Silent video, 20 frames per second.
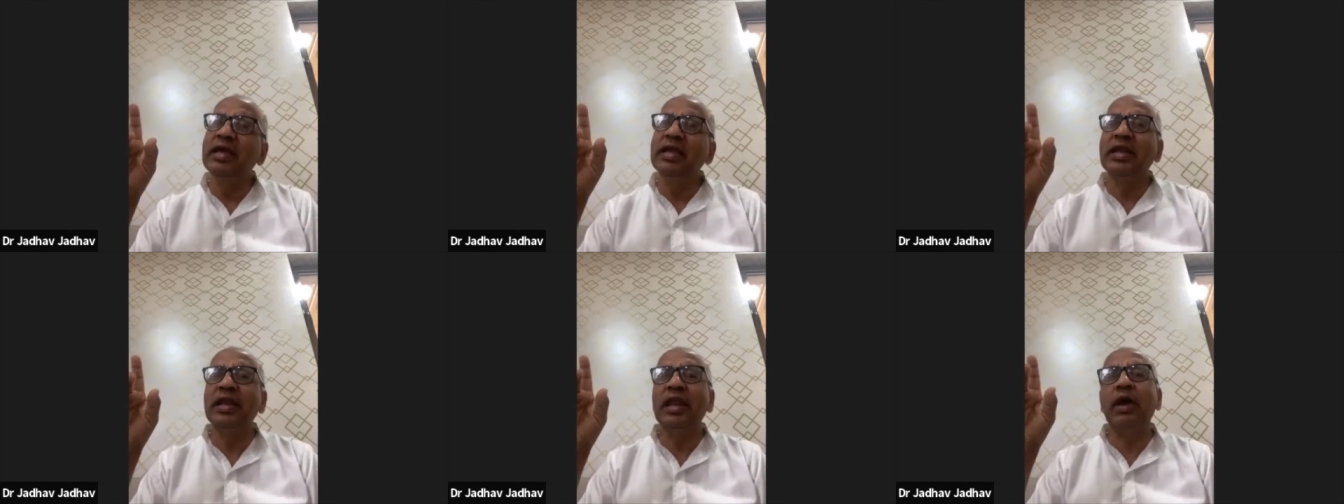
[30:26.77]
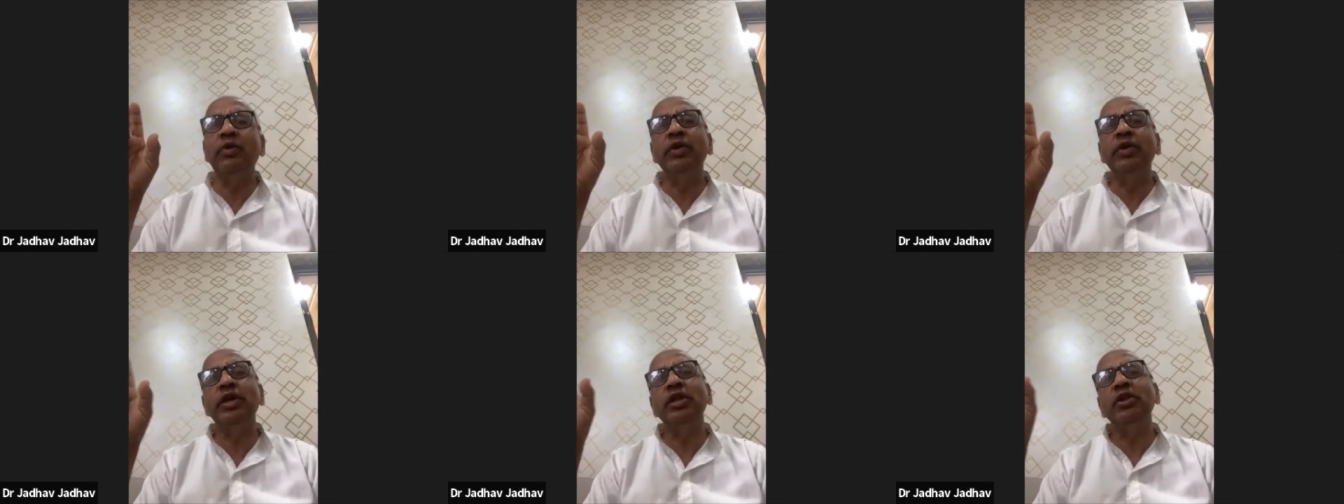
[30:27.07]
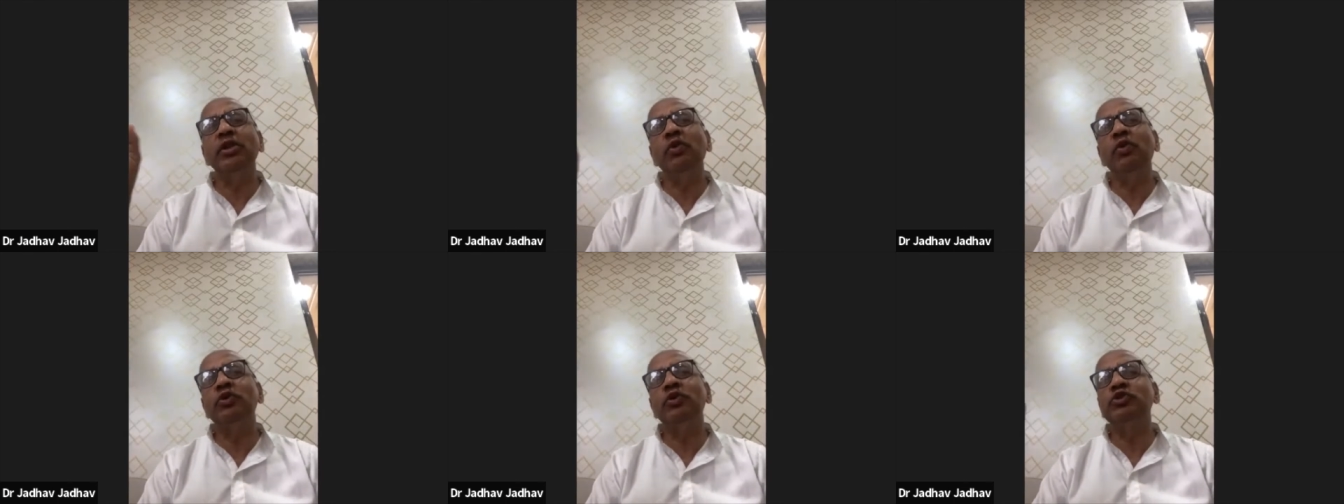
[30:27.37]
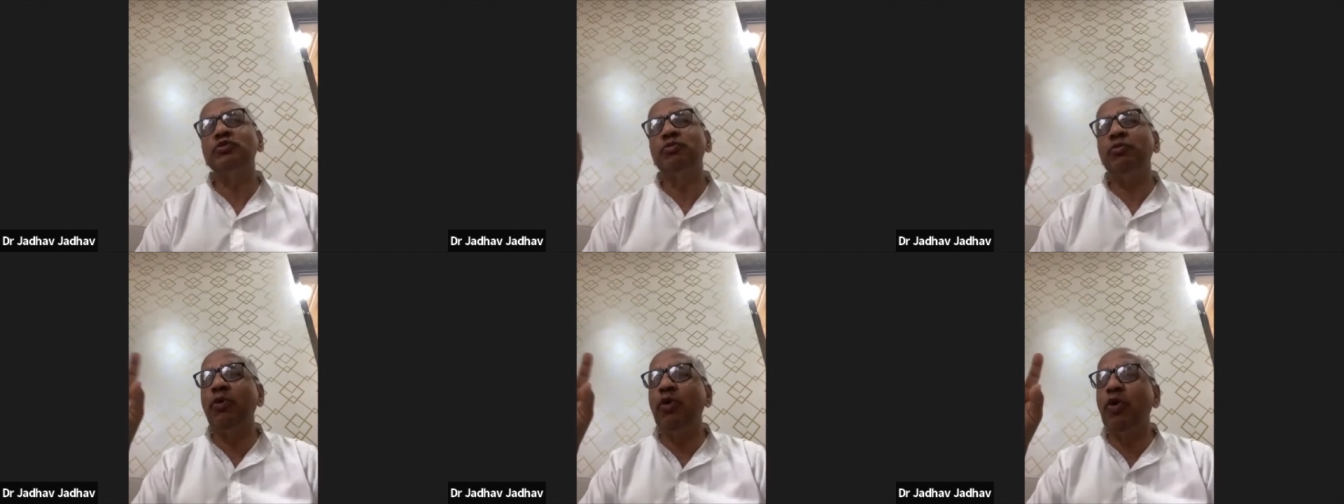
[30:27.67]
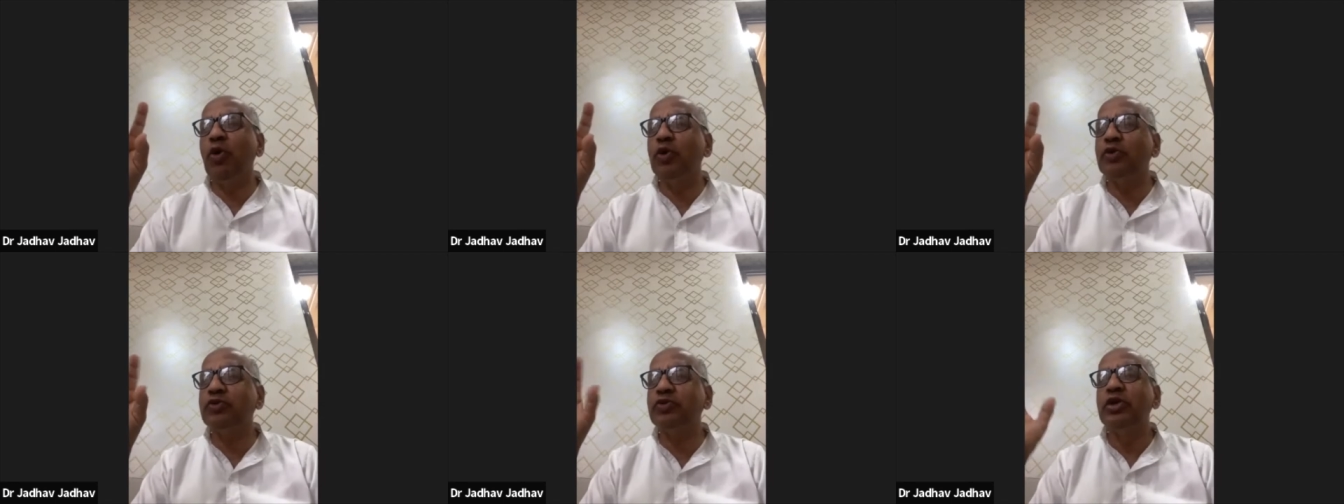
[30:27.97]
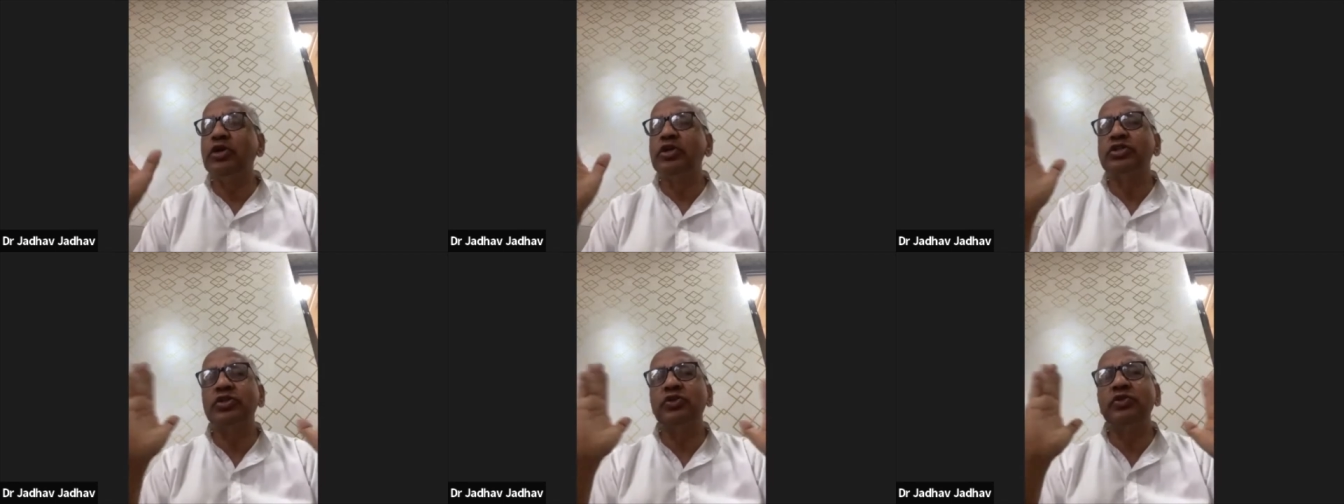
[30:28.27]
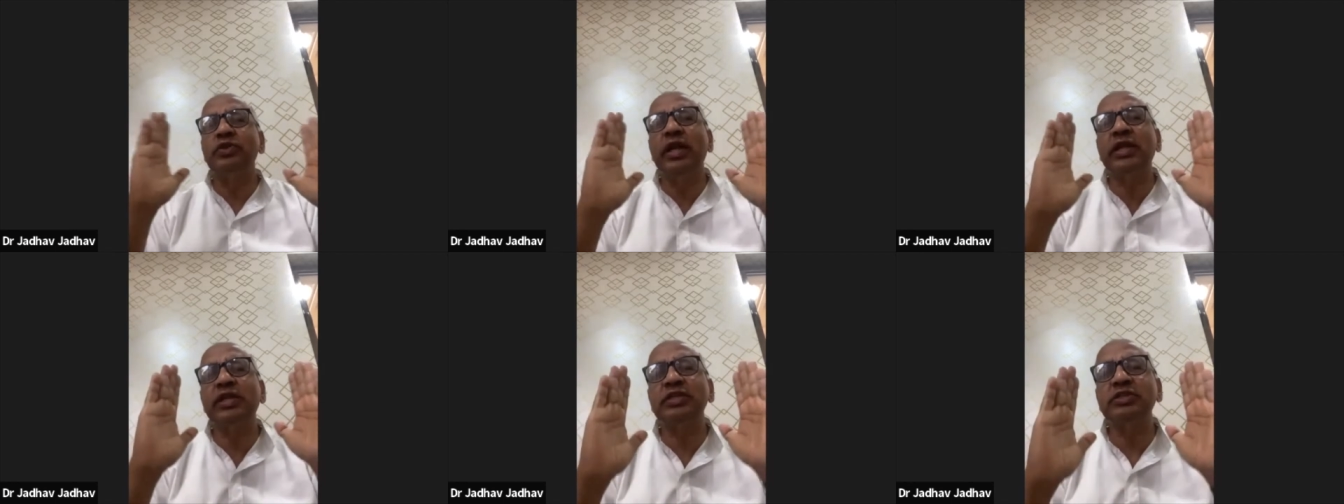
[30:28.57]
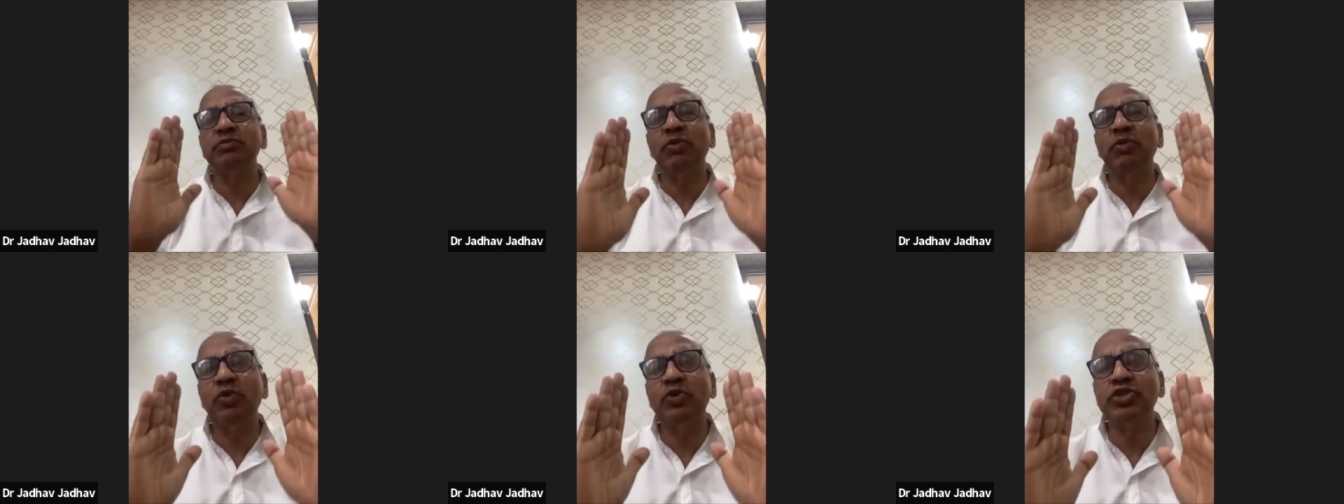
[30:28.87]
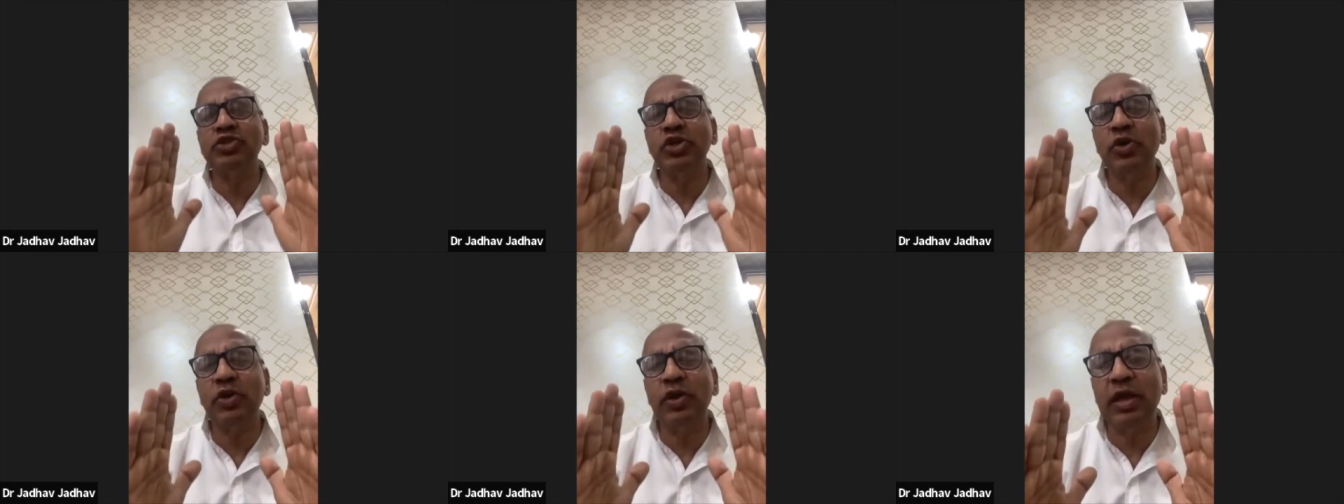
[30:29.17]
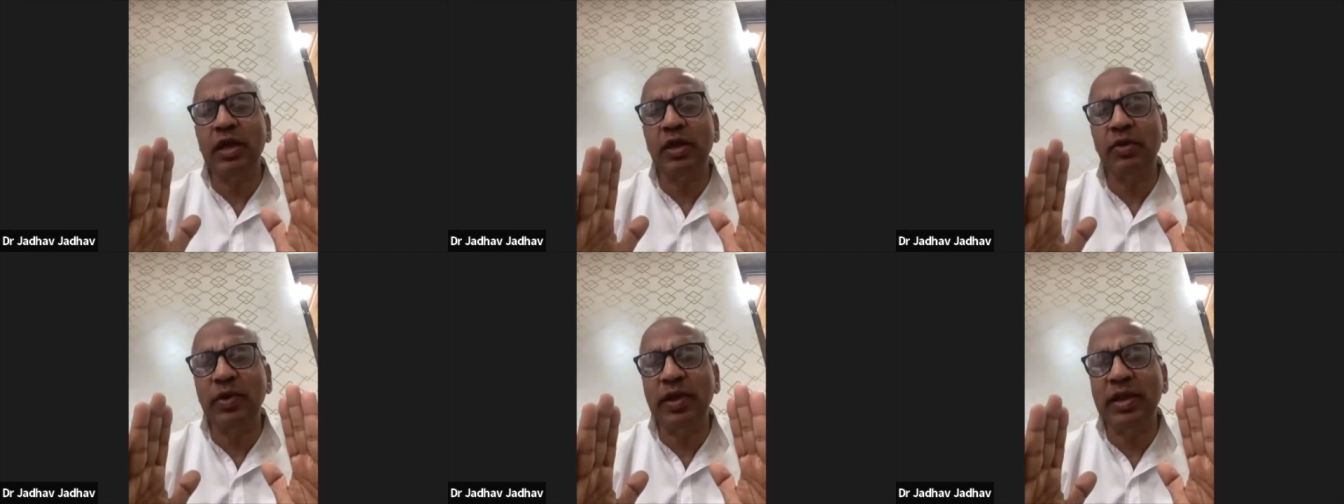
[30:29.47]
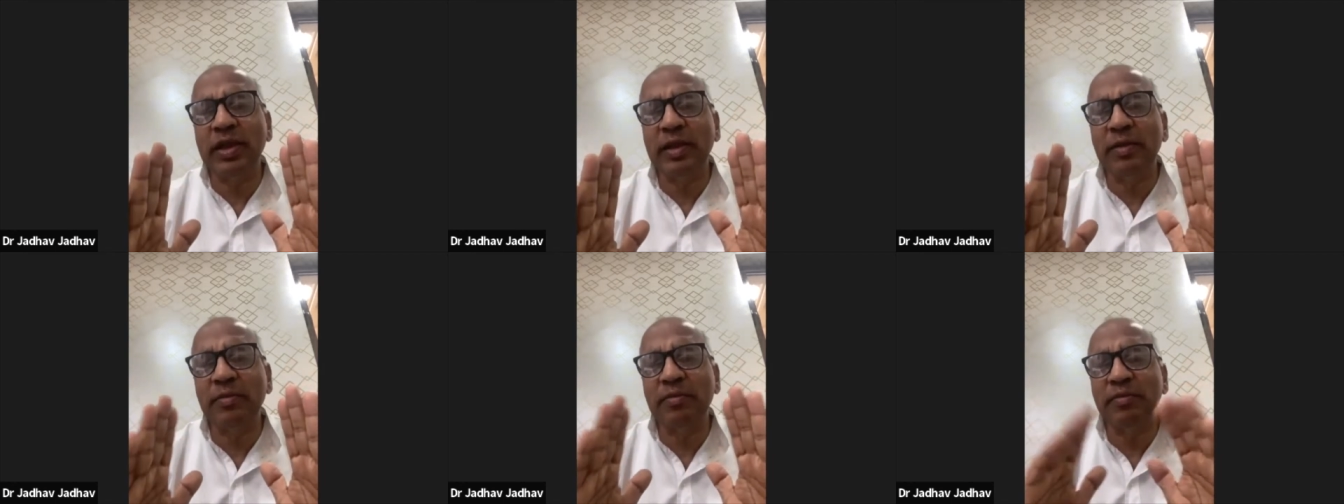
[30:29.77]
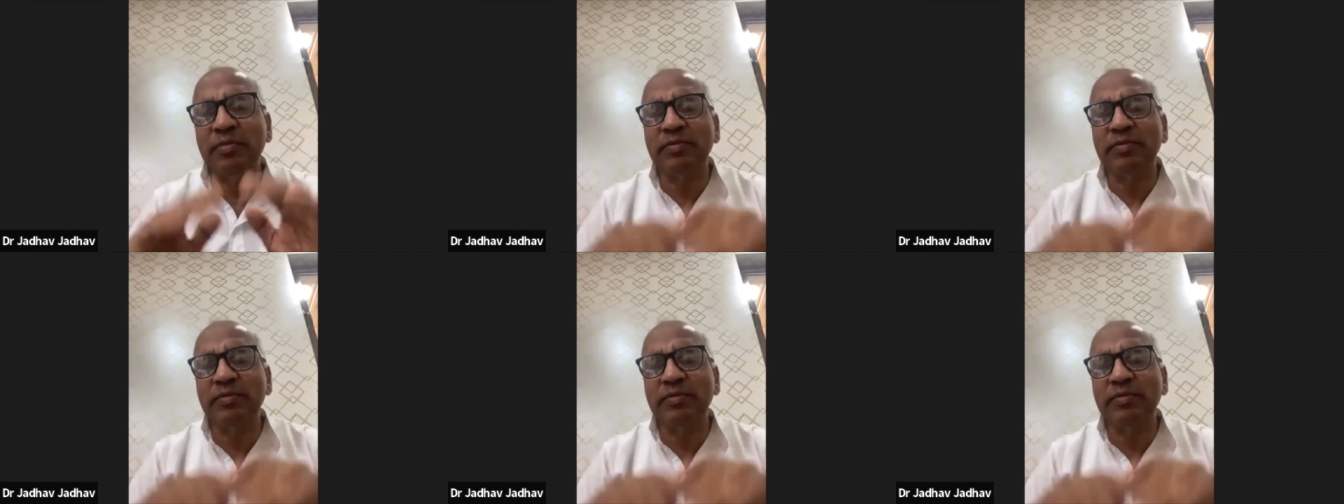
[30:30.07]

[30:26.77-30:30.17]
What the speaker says: Now he knows both, so that is moksha or kaivalyam.